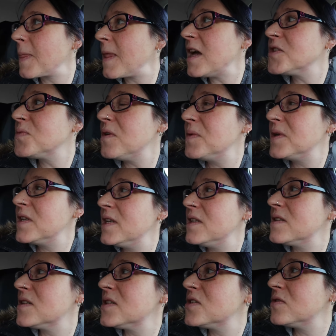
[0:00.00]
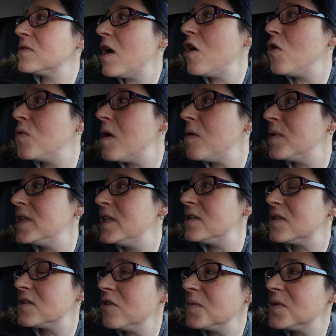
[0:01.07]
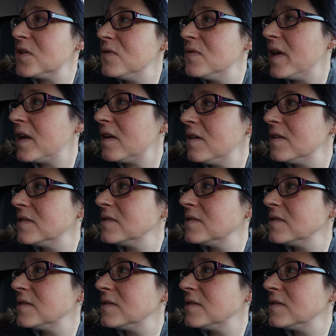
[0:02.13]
That's why we need to... Oh, well, we need to stop soon then.